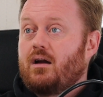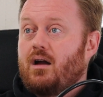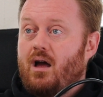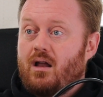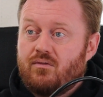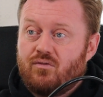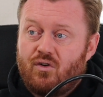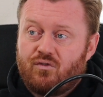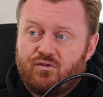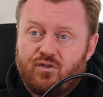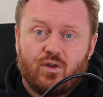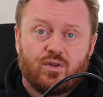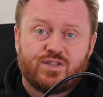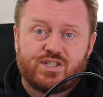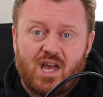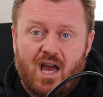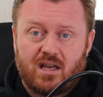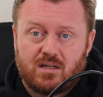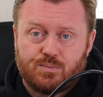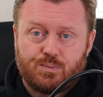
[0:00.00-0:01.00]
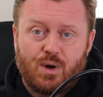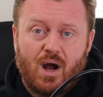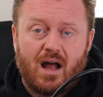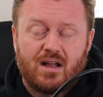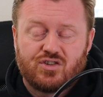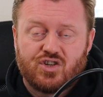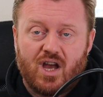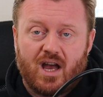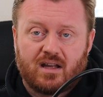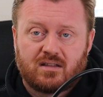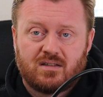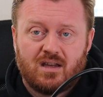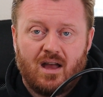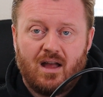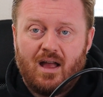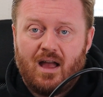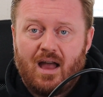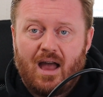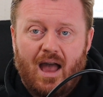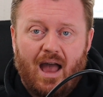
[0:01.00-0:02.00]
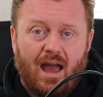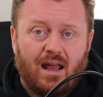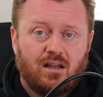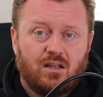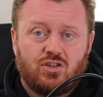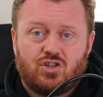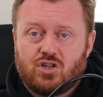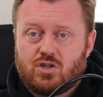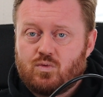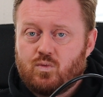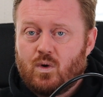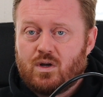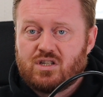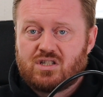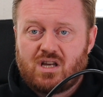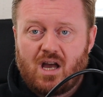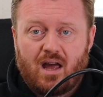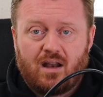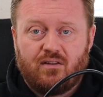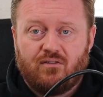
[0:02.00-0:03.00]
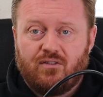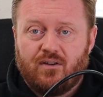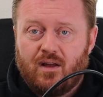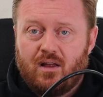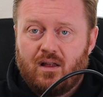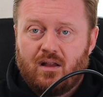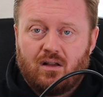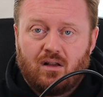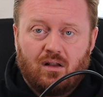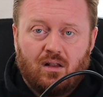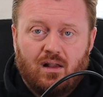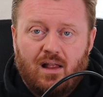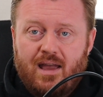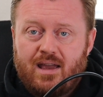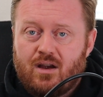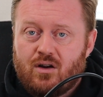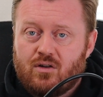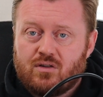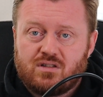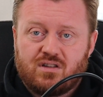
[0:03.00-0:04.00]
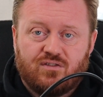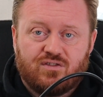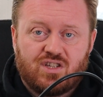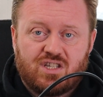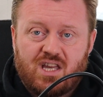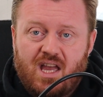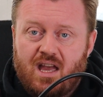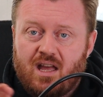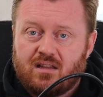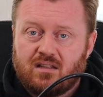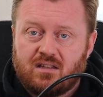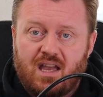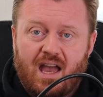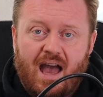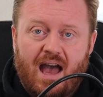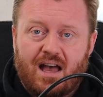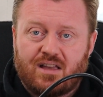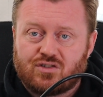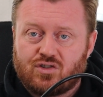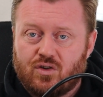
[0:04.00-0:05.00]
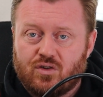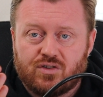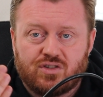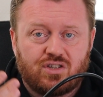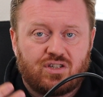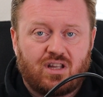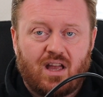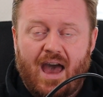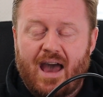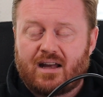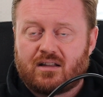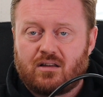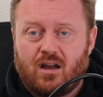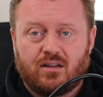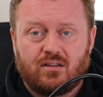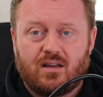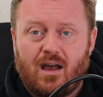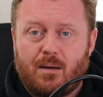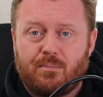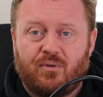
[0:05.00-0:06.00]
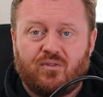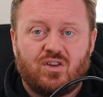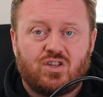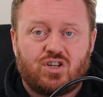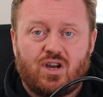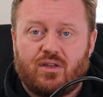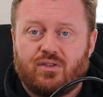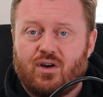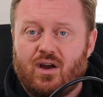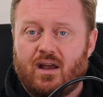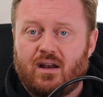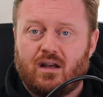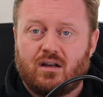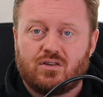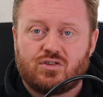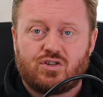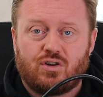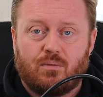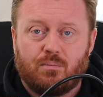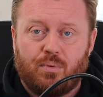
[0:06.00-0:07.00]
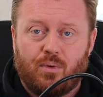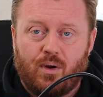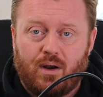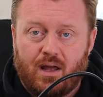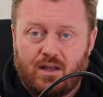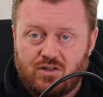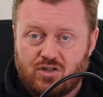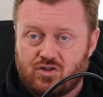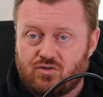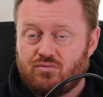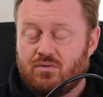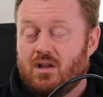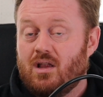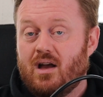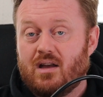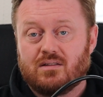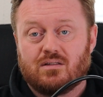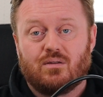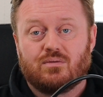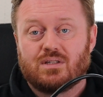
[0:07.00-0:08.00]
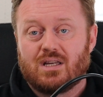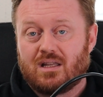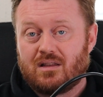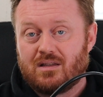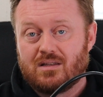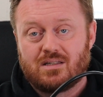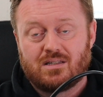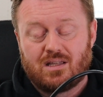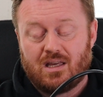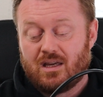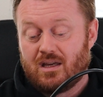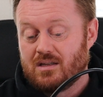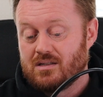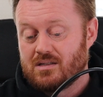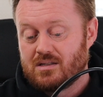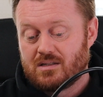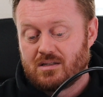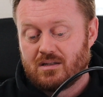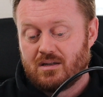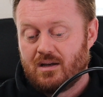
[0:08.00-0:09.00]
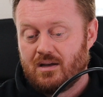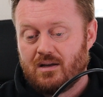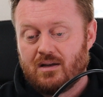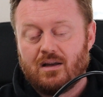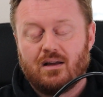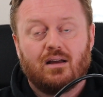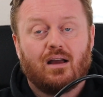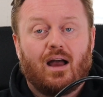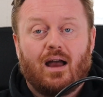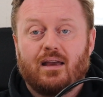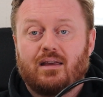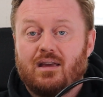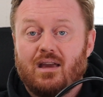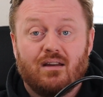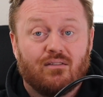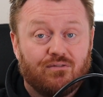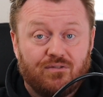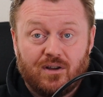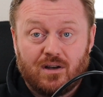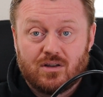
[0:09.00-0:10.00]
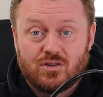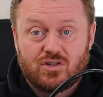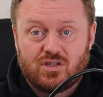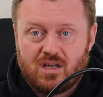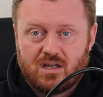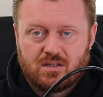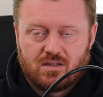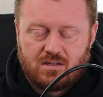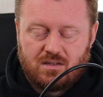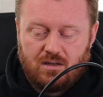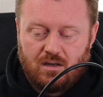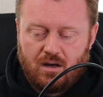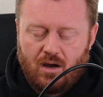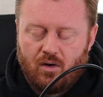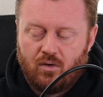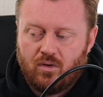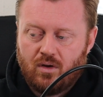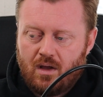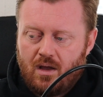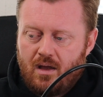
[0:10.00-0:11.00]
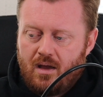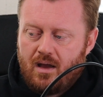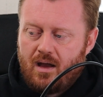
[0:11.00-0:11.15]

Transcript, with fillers: a kind of a full-size project and it just was kind of layers of sandcastle stacked on top of each other. And at a certain point, I just realized I was like, this thing is, I can't finish this. You know,